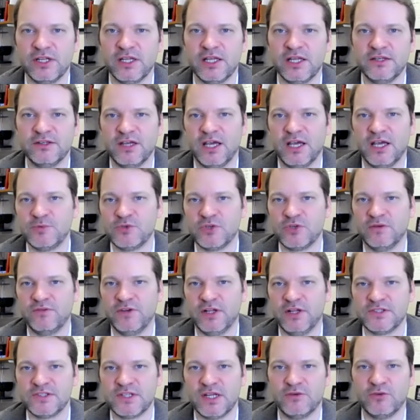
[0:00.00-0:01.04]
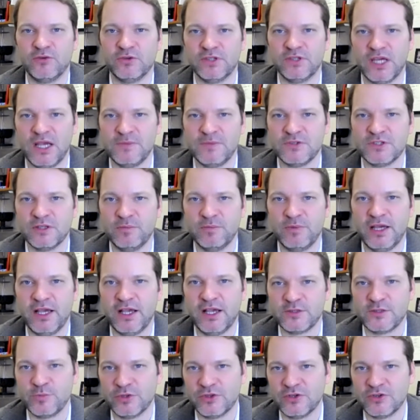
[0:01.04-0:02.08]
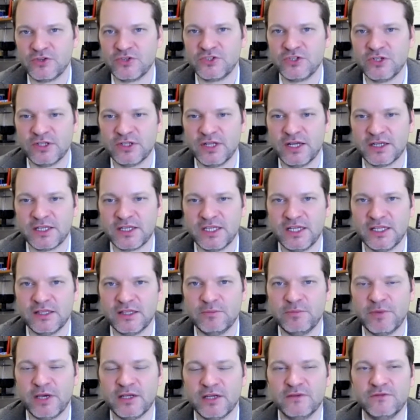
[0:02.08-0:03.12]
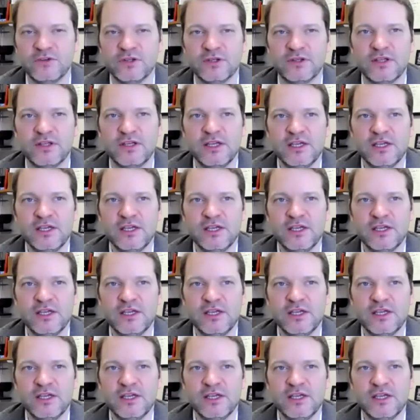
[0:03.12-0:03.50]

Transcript: aid types, or I've had several types in the past, but they're still not getting the benefit.